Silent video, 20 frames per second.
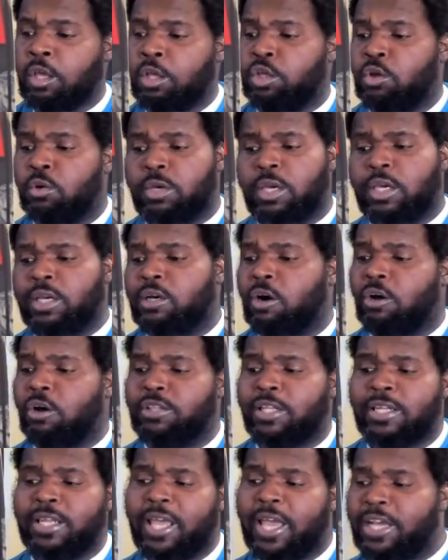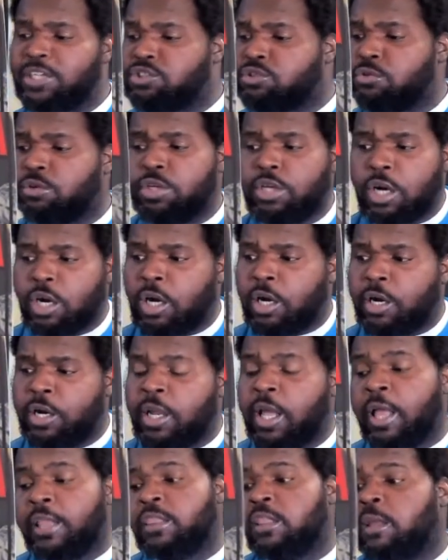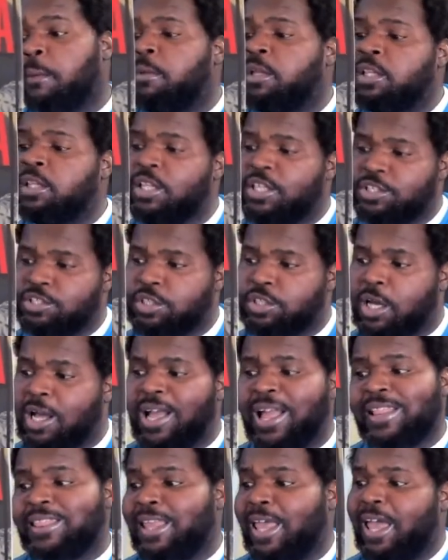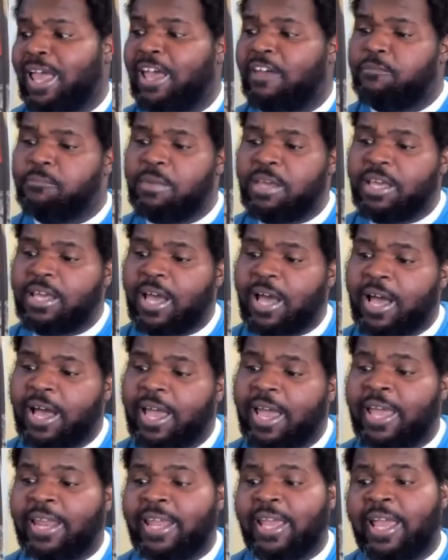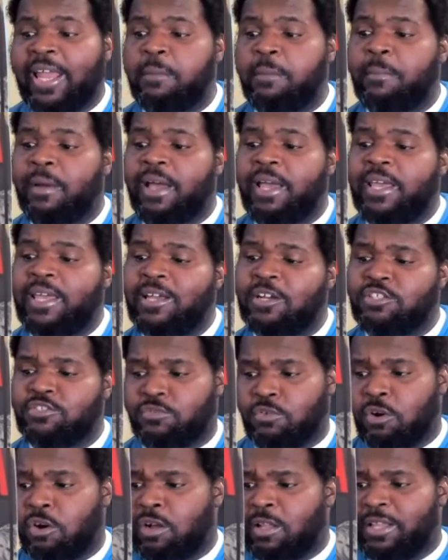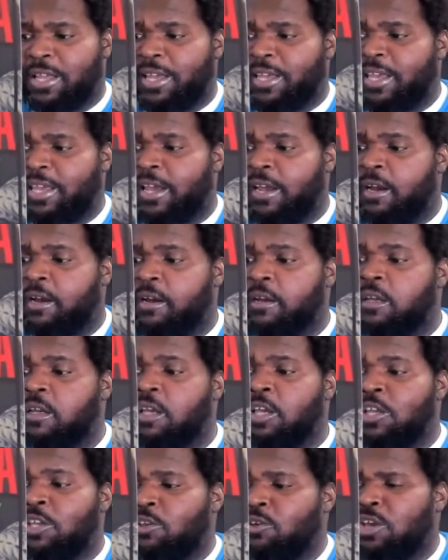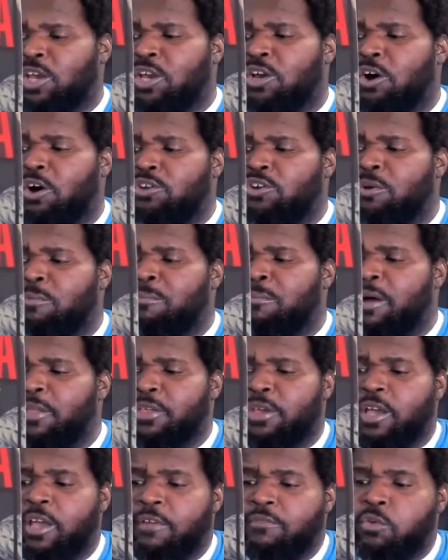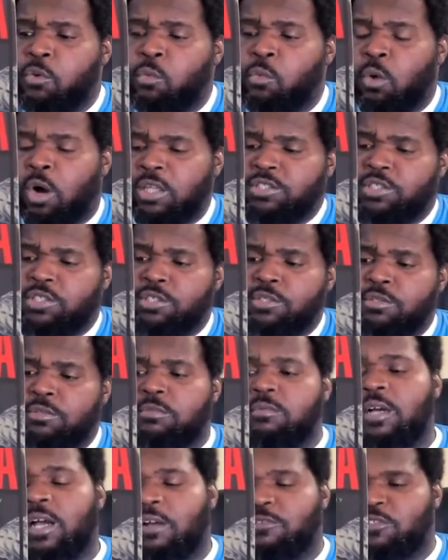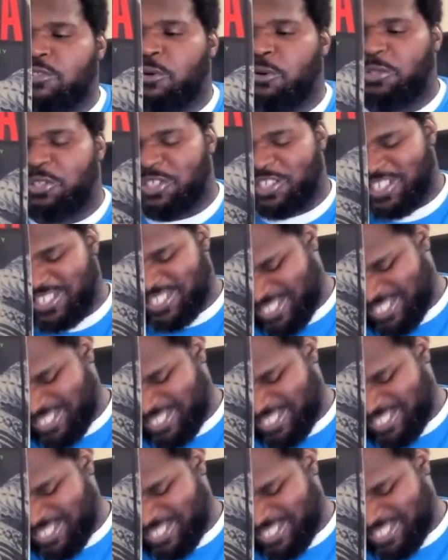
You can call the National Guard, the militia, the FBI, and anybody else for all I care. You can call your mother if you want to, I told her.